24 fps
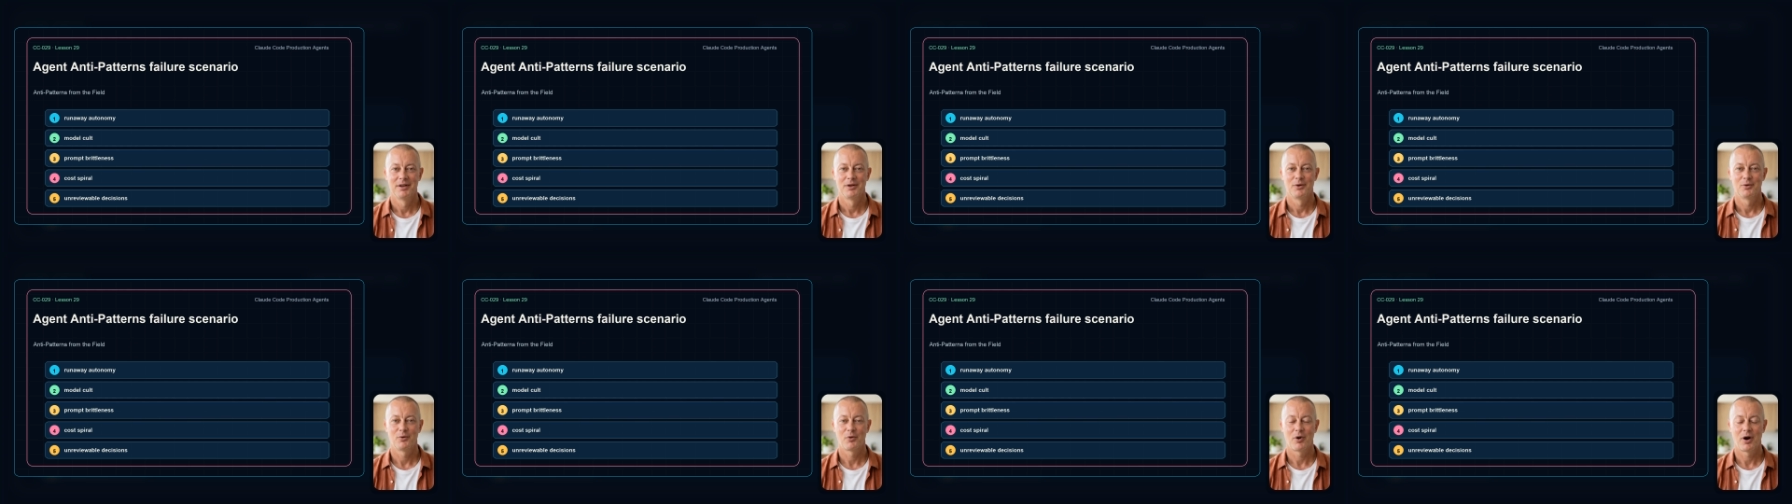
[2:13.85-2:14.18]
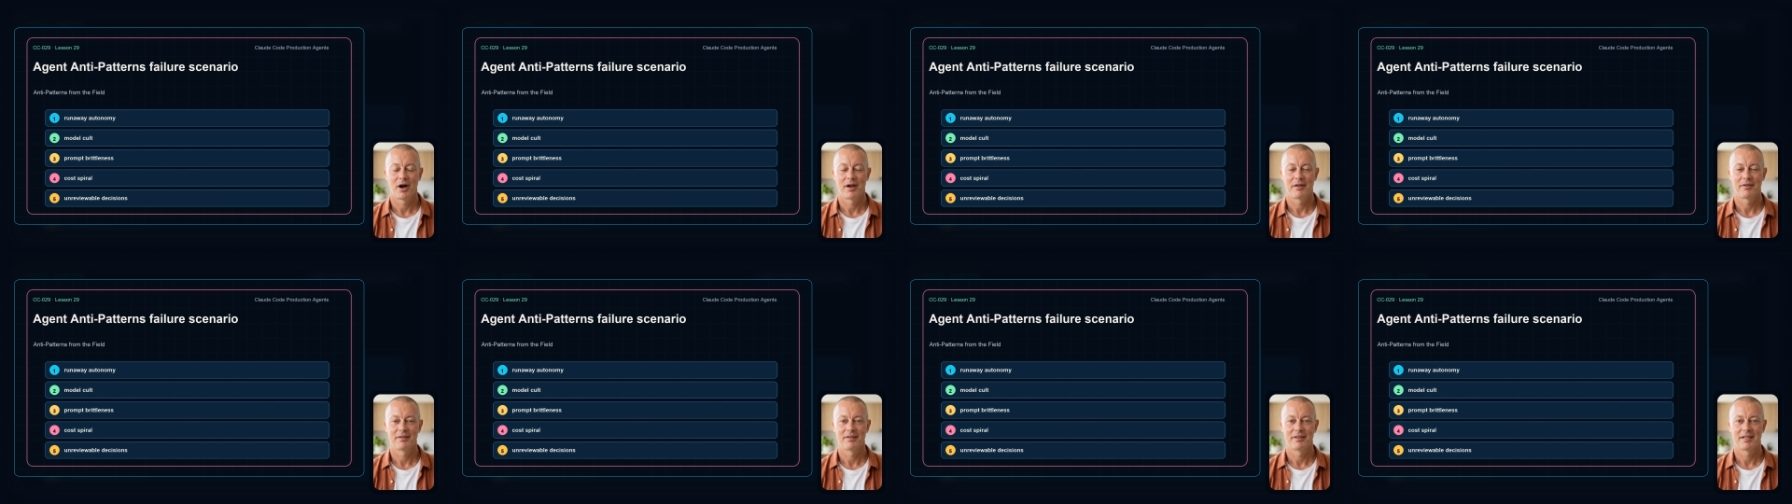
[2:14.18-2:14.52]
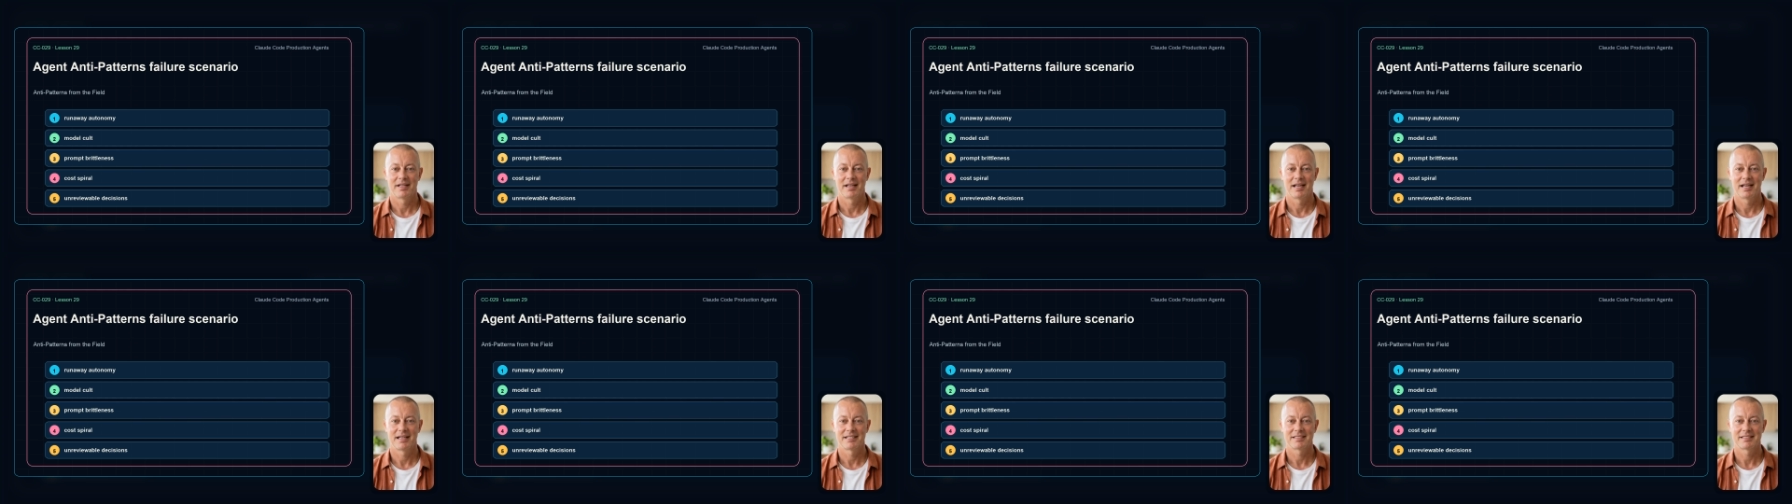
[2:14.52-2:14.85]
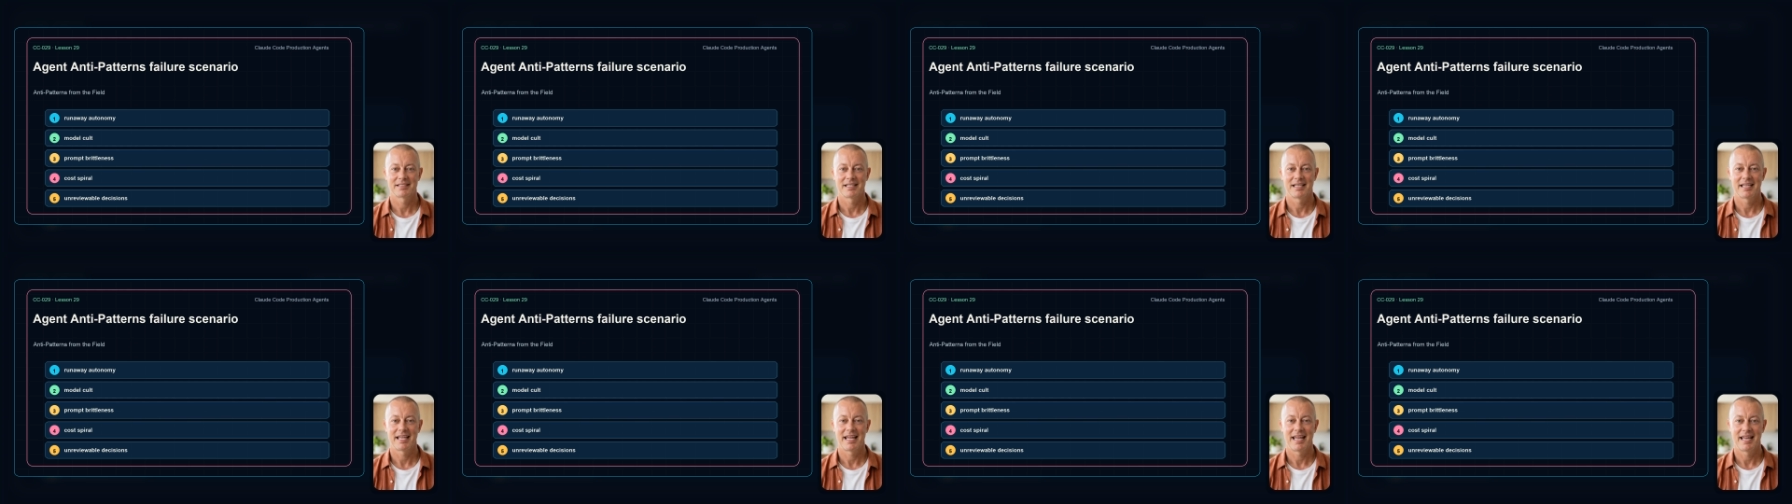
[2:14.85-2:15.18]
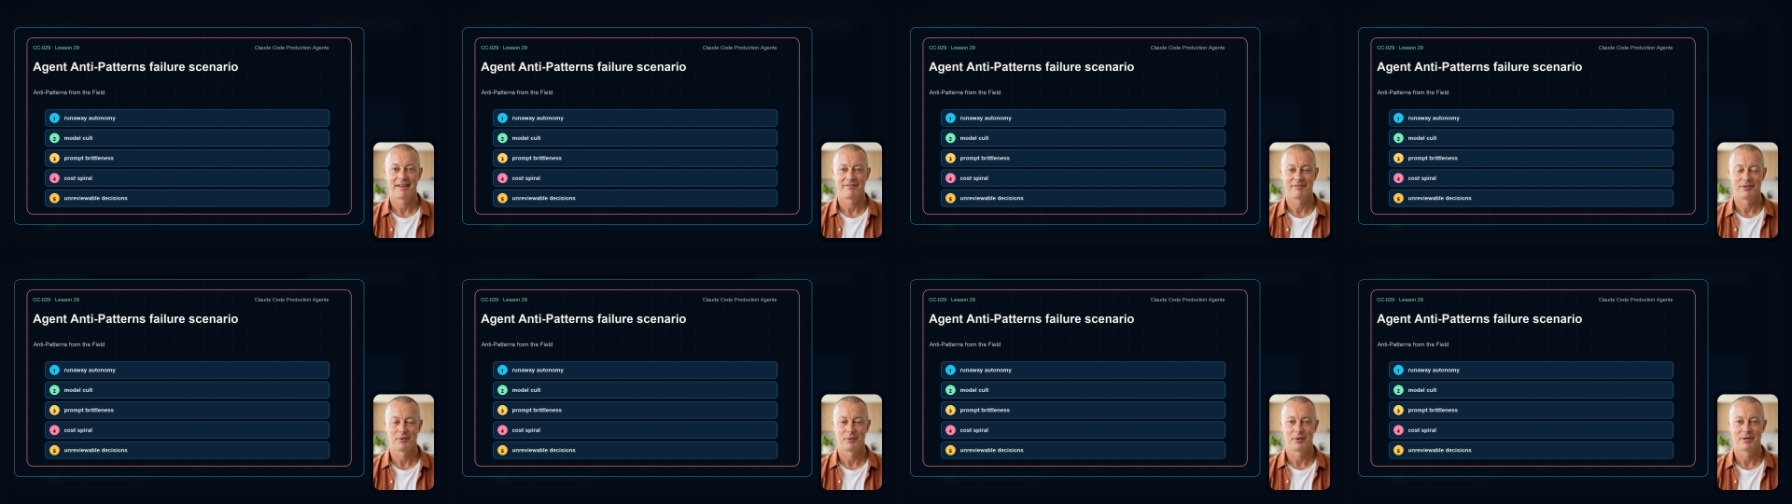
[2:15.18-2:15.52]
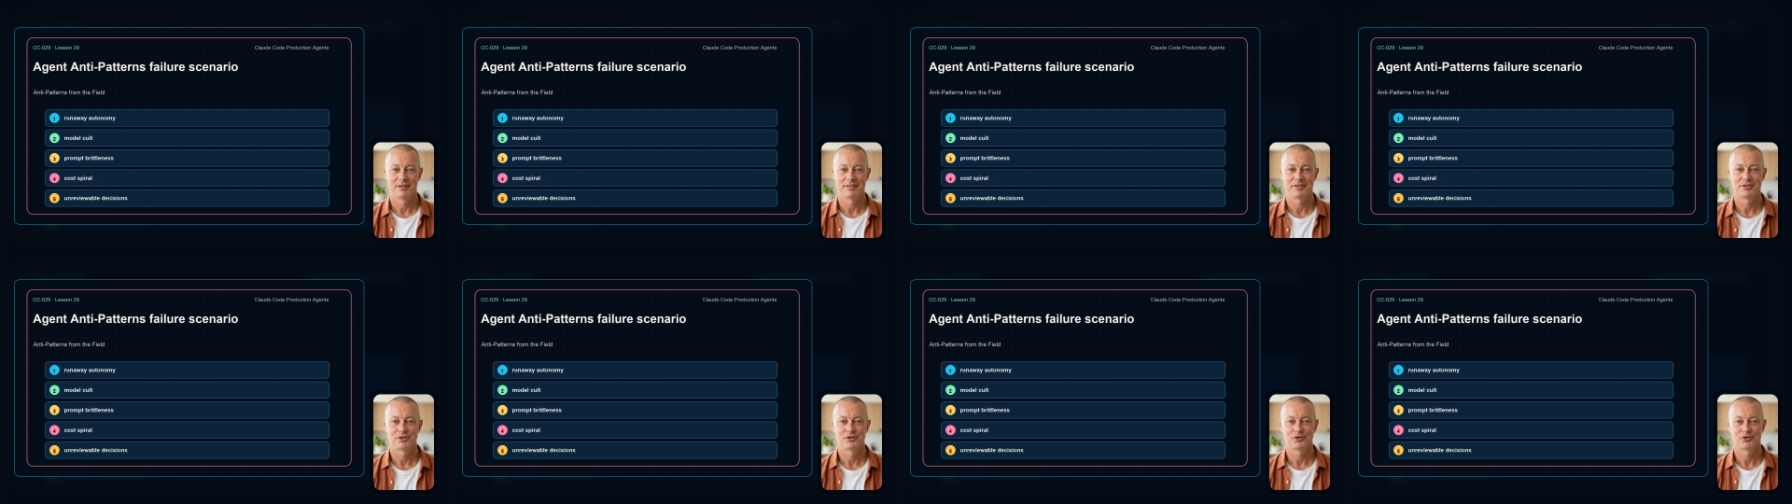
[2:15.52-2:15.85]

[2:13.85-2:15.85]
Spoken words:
rather than asking everyone to